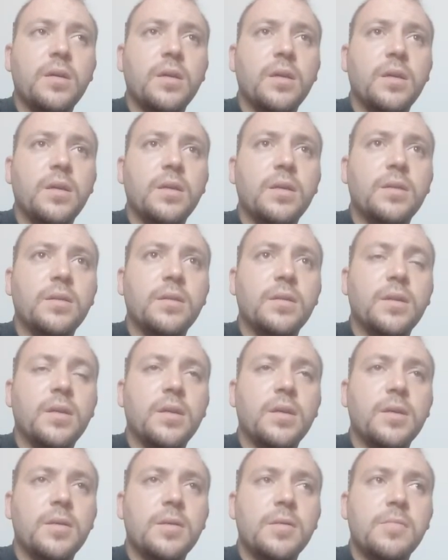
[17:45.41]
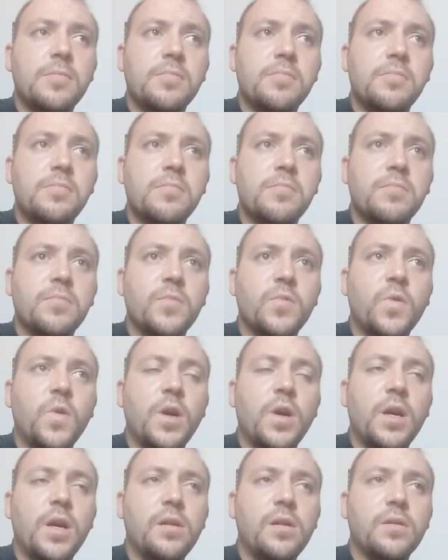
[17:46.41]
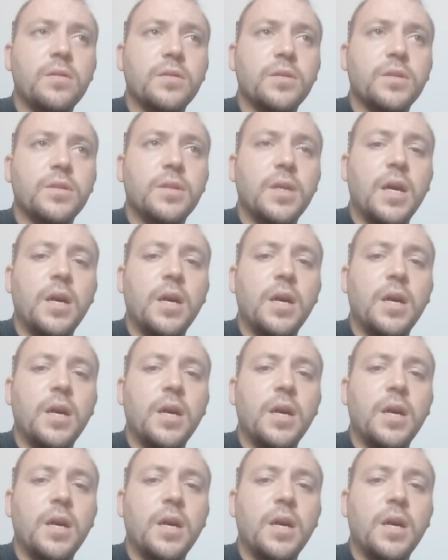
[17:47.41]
and what else?